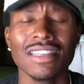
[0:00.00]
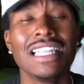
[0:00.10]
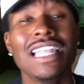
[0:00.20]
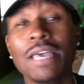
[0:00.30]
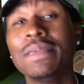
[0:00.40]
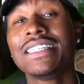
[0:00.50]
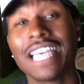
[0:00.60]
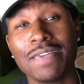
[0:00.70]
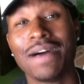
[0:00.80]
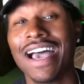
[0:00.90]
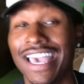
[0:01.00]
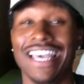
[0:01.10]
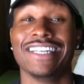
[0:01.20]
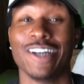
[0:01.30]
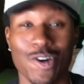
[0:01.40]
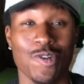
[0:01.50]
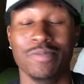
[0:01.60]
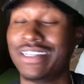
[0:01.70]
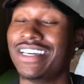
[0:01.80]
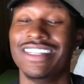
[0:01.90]
let me take my ass home,
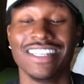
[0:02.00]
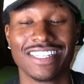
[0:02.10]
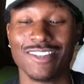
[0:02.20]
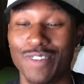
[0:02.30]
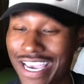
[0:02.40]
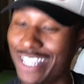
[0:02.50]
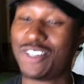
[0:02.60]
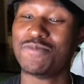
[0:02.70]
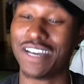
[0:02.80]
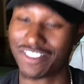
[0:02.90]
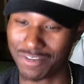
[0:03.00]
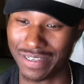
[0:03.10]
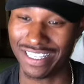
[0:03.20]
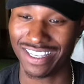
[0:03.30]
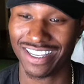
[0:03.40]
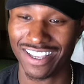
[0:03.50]
because this is way too much for me.